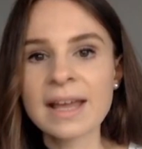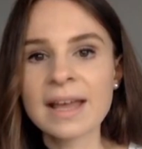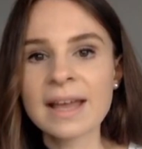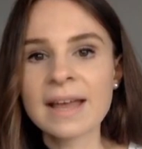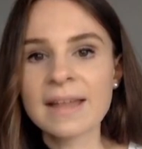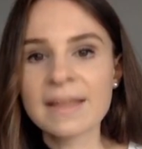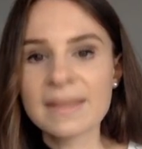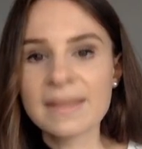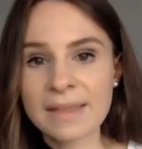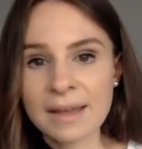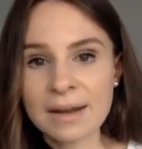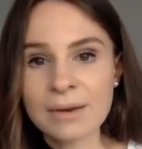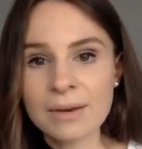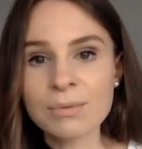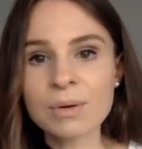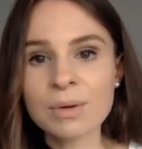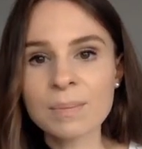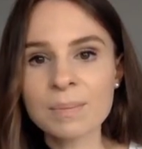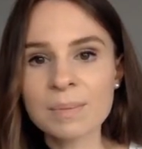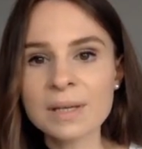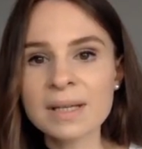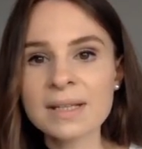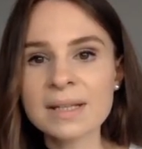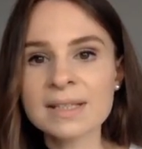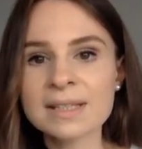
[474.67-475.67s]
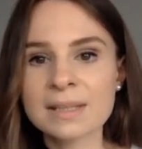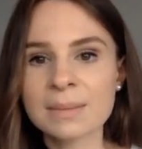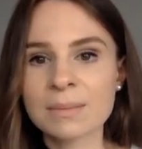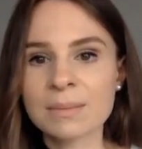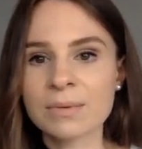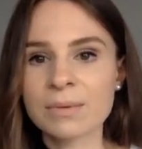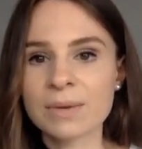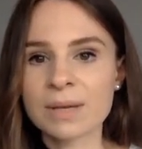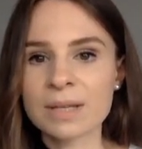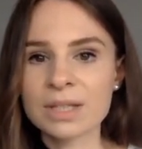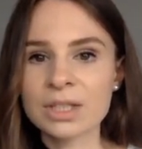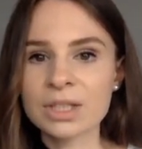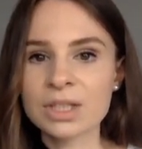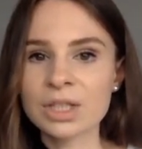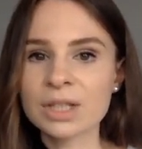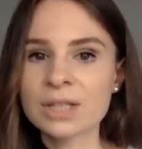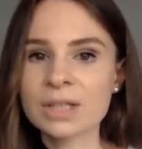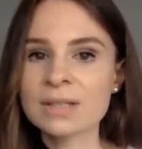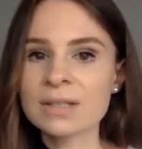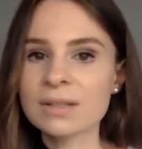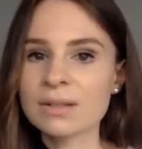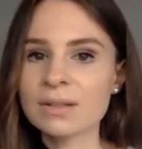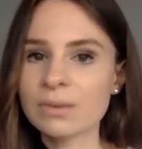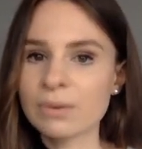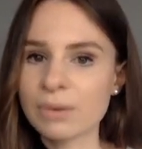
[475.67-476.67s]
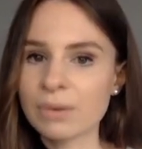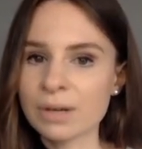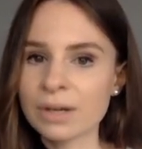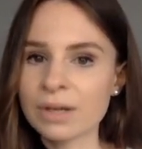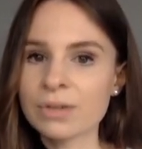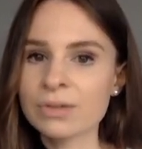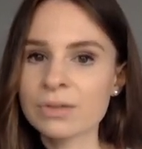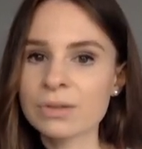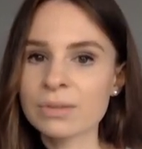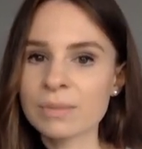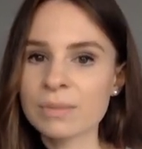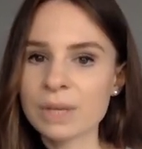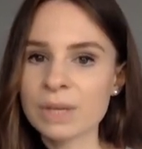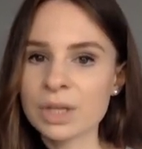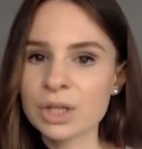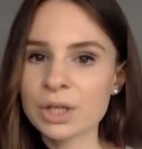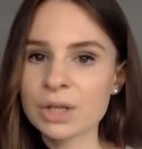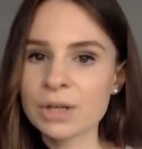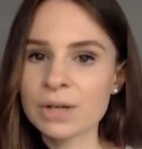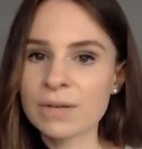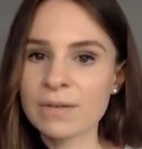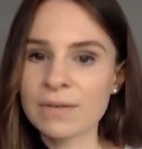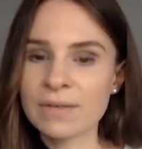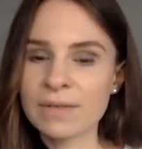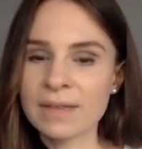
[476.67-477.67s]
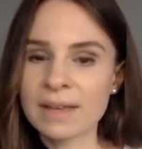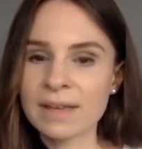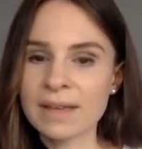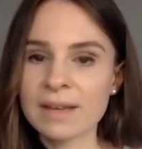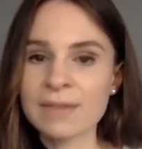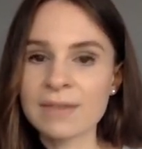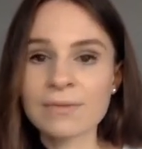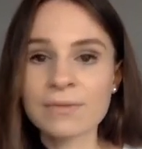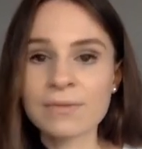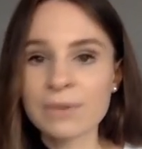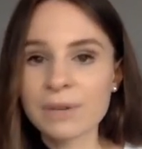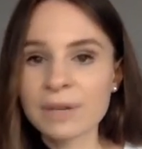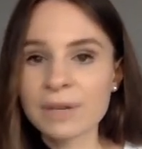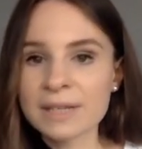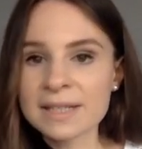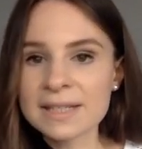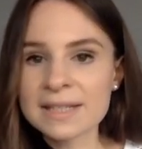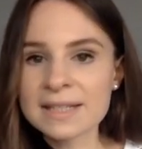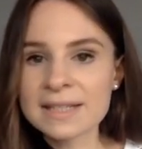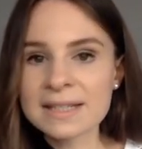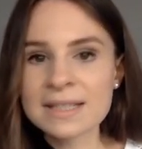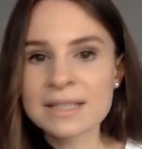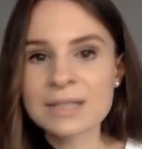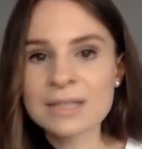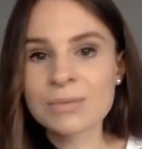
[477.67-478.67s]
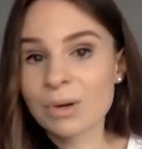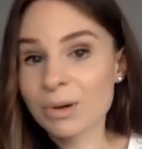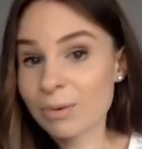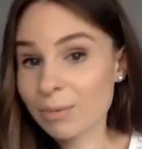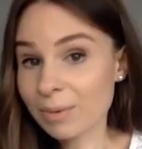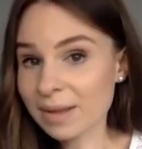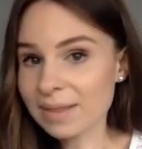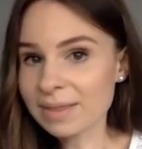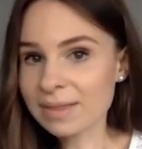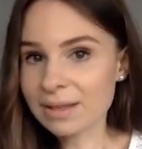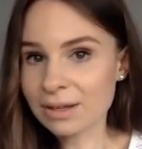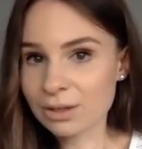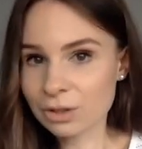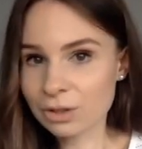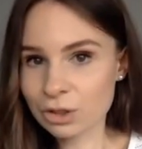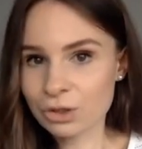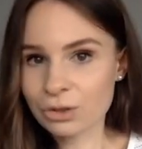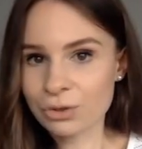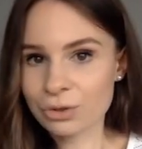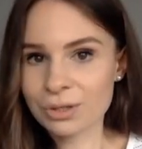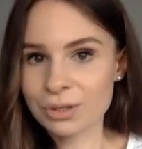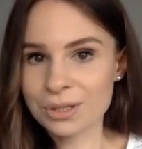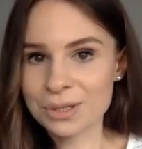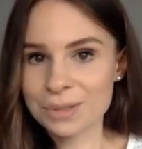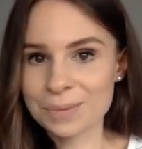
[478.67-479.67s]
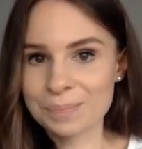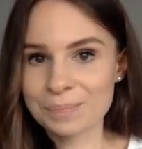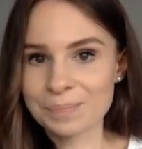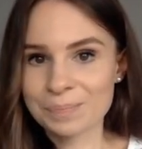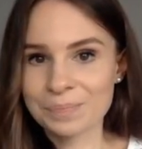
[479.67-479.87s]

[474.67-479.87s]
and then repeat some questions in order to measure if they, for instance, regret their choice.